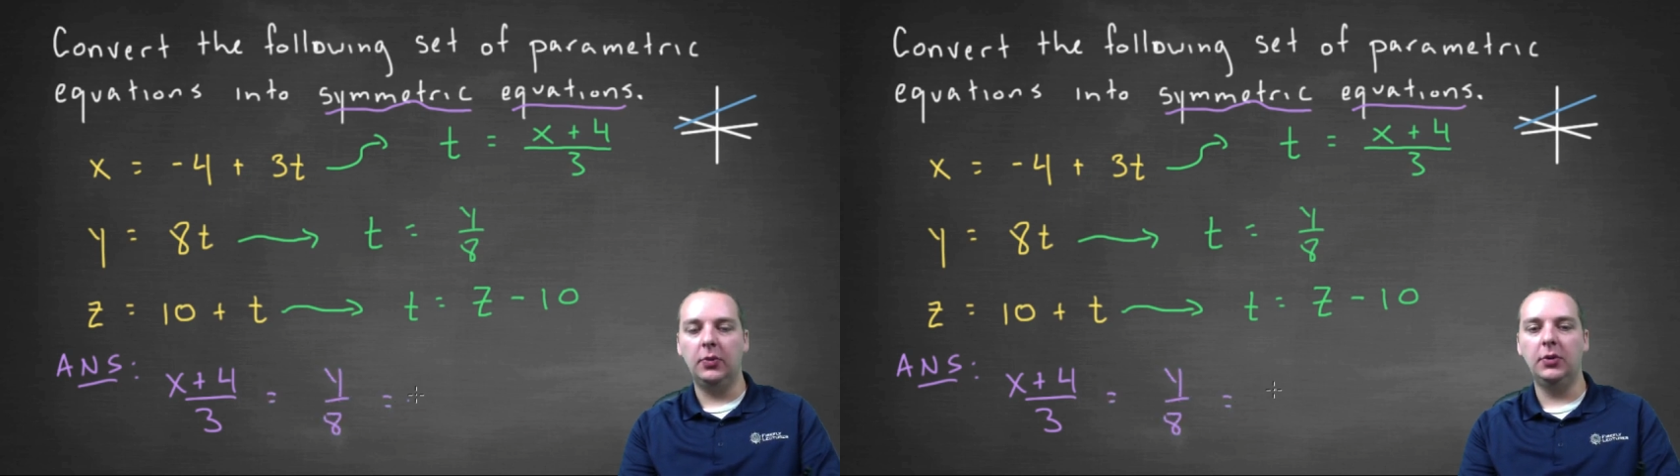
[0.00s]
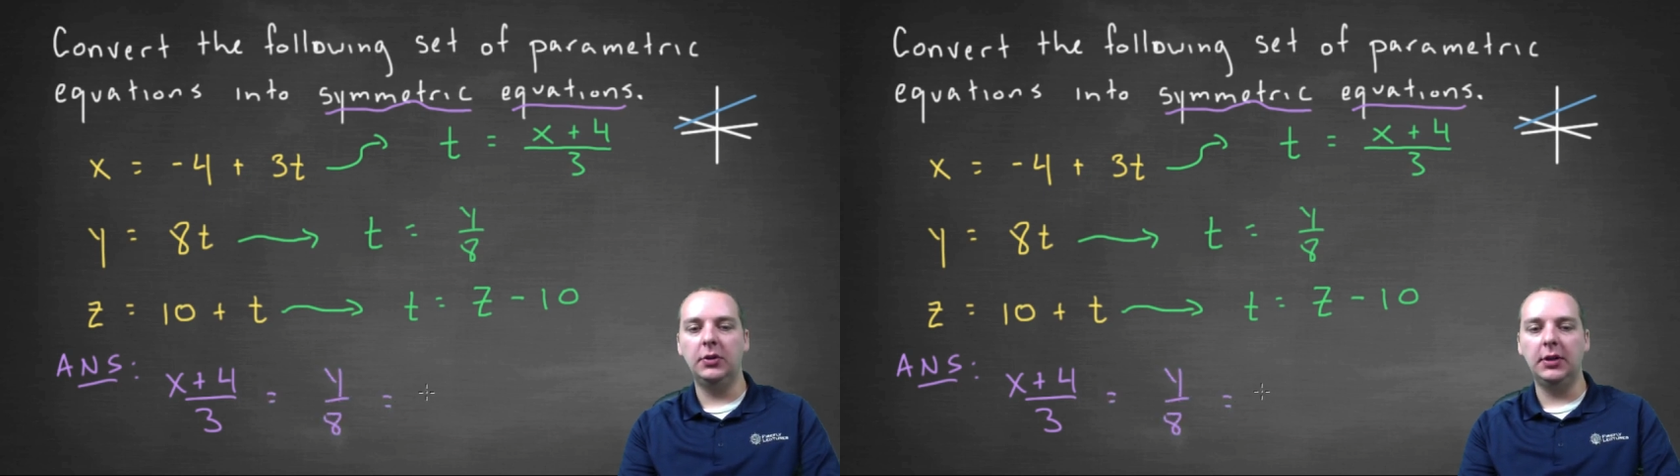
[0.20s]

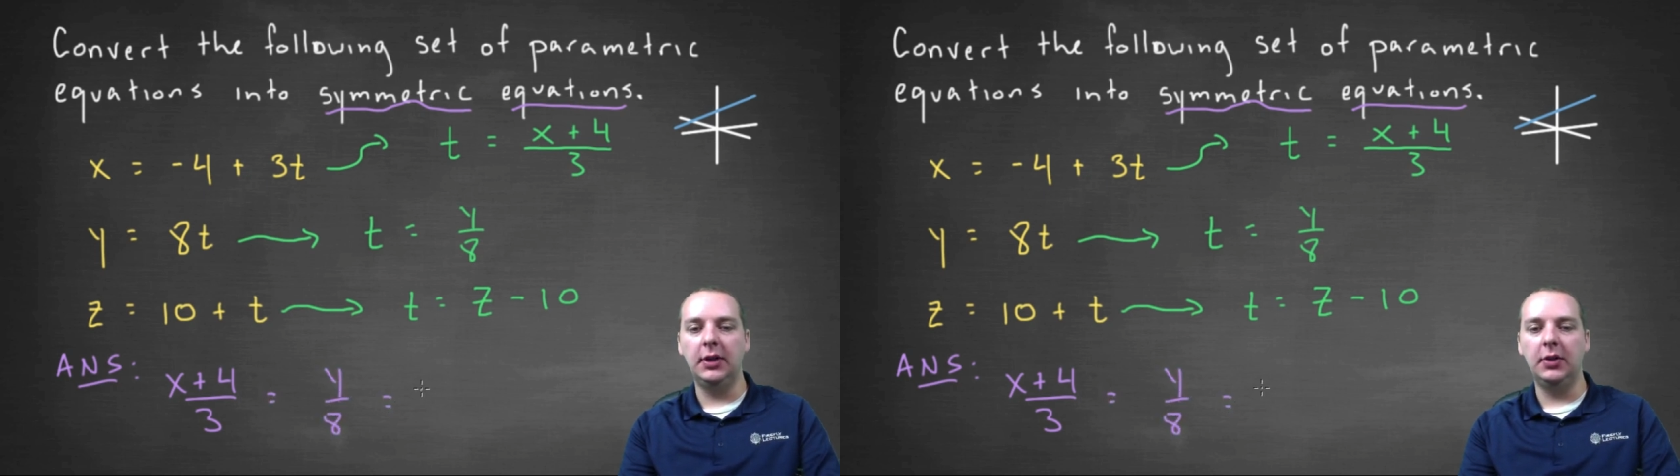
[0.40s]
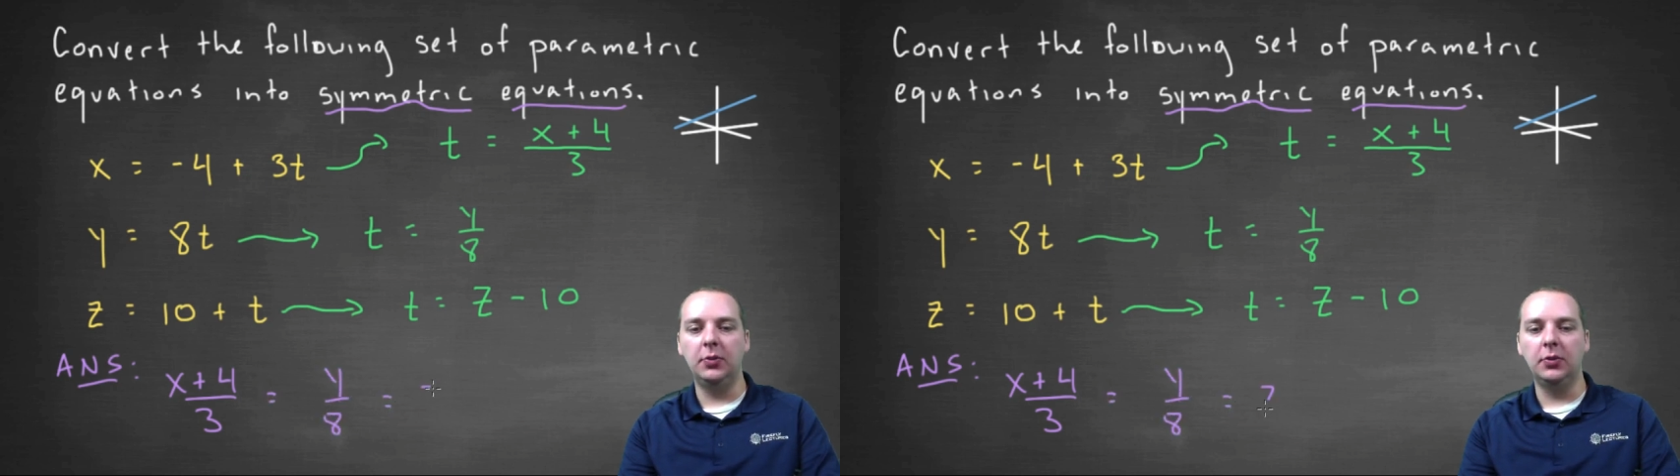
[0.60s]
which
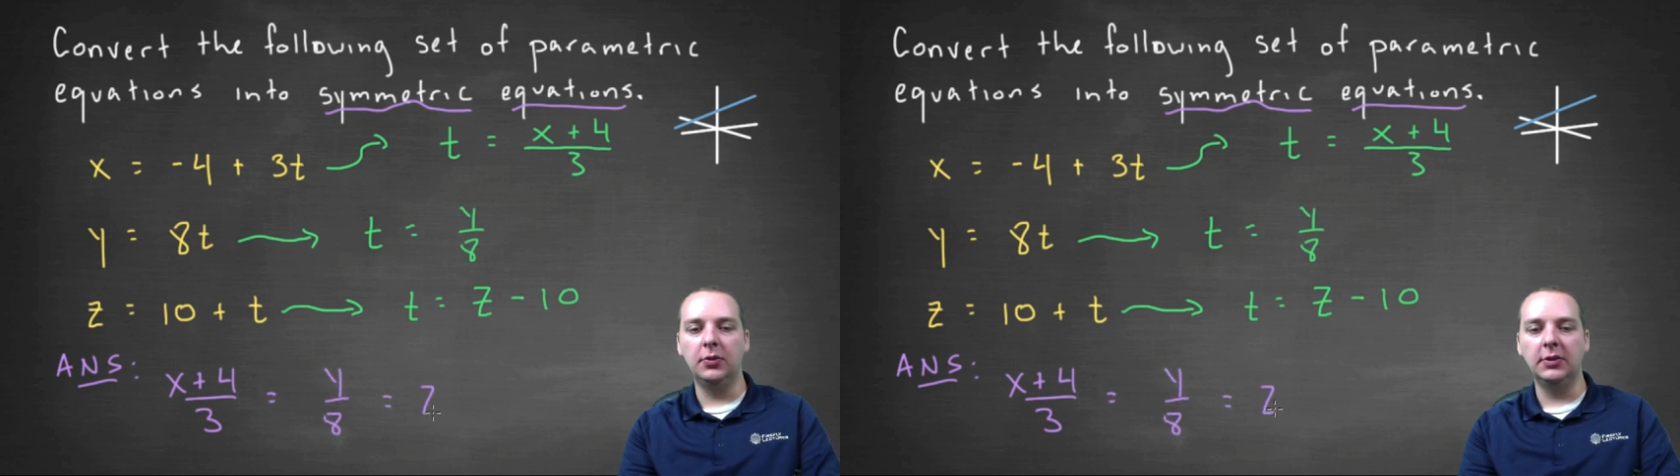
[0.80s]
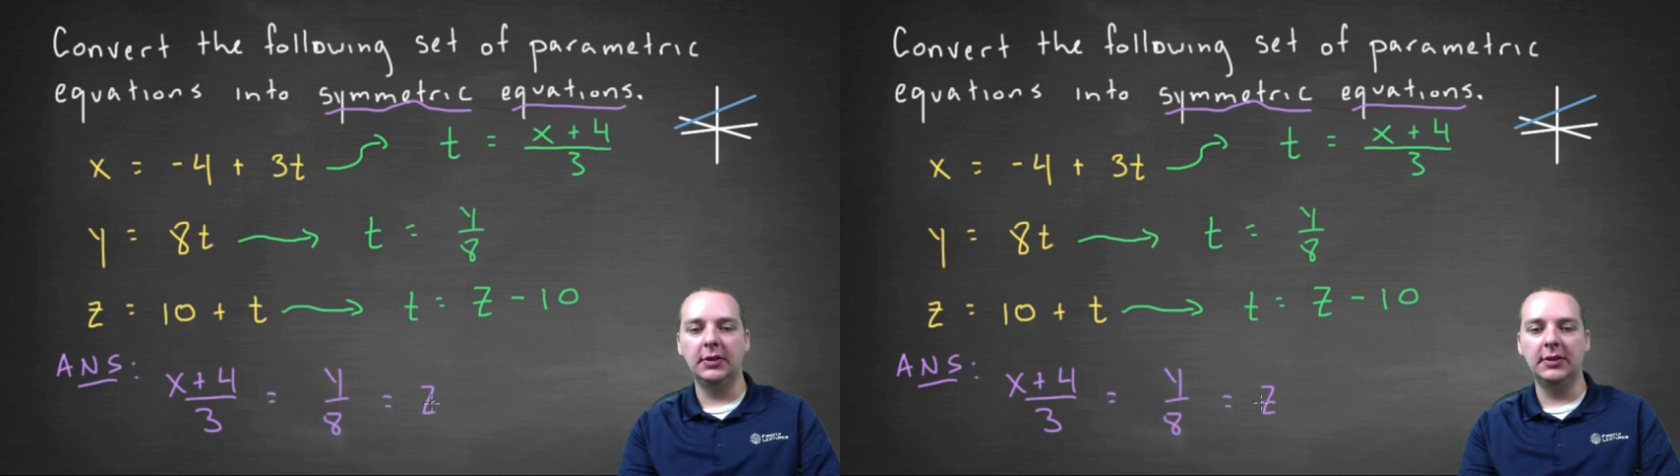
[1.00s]

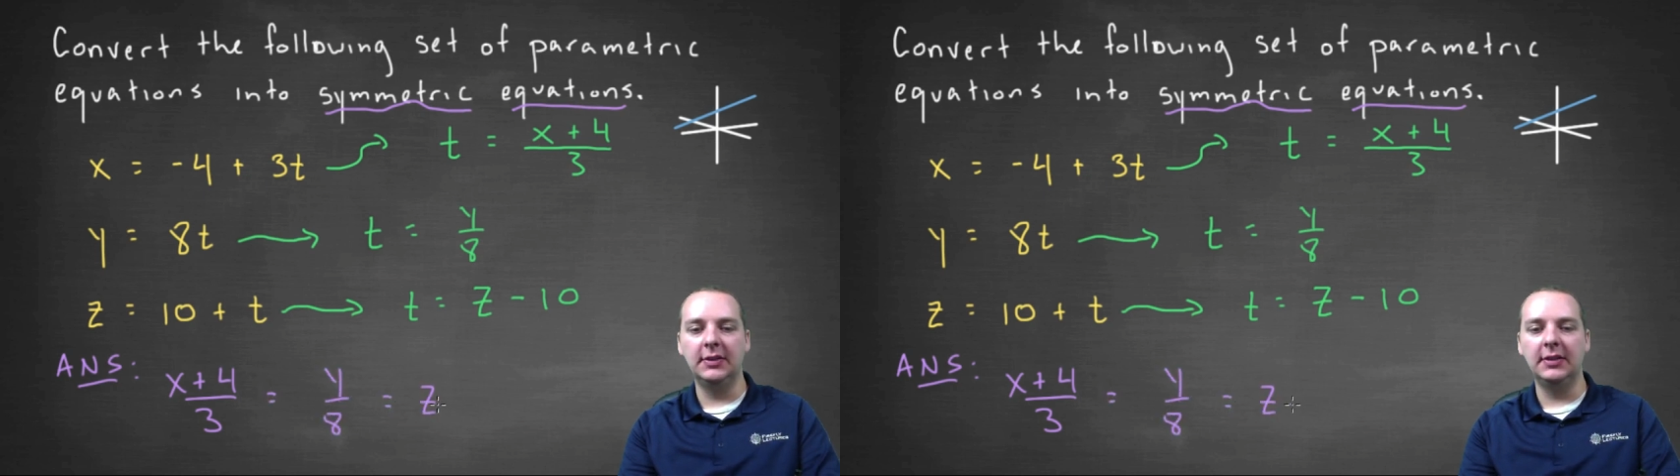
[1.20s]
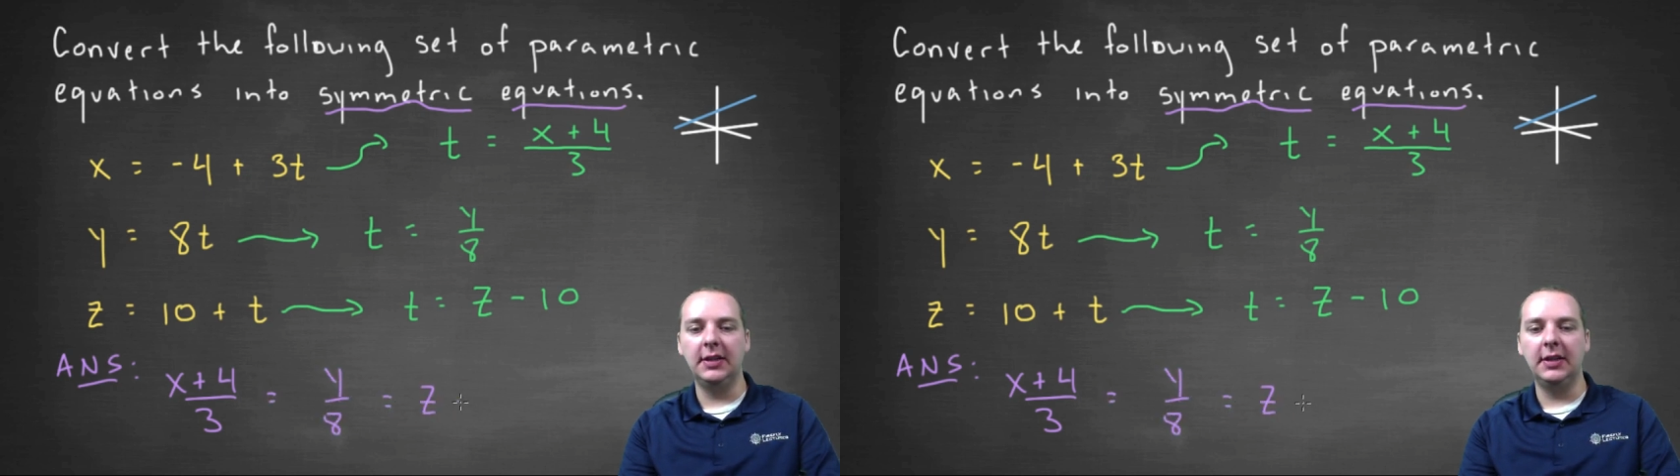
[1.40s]
equals
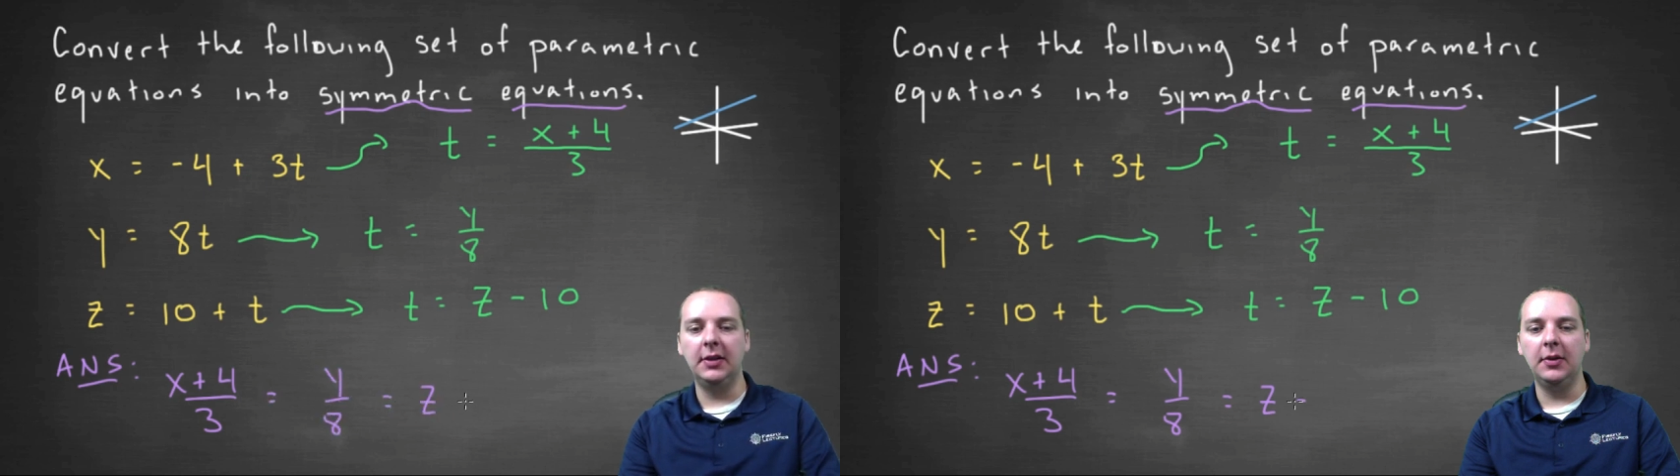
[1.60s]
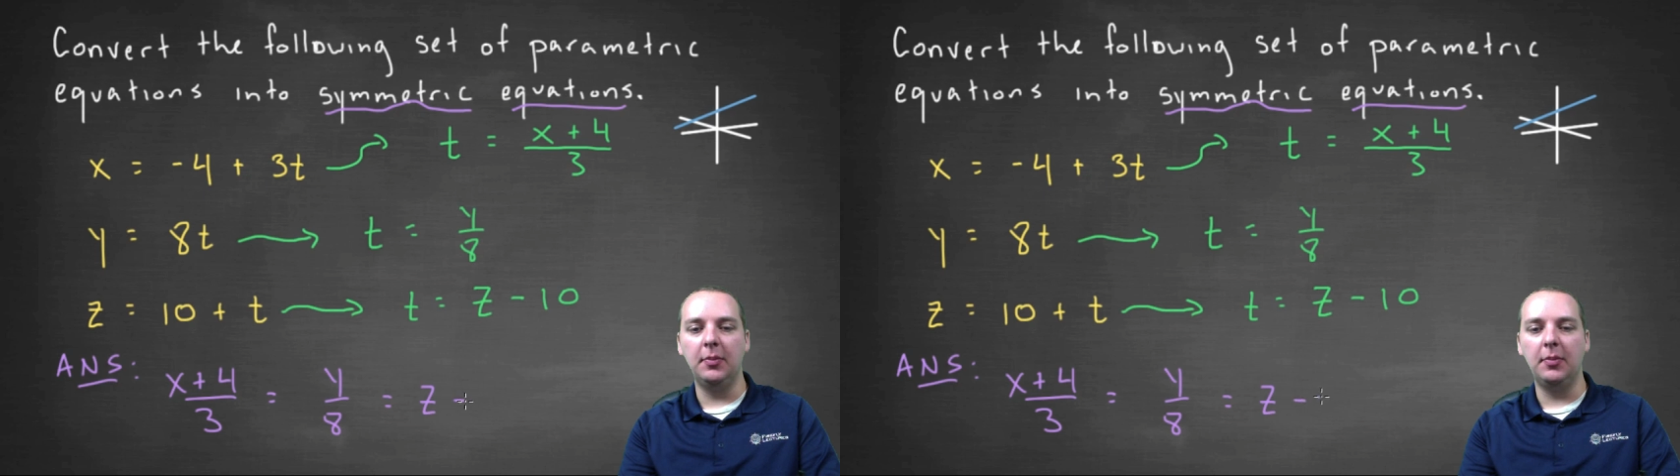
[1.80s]
z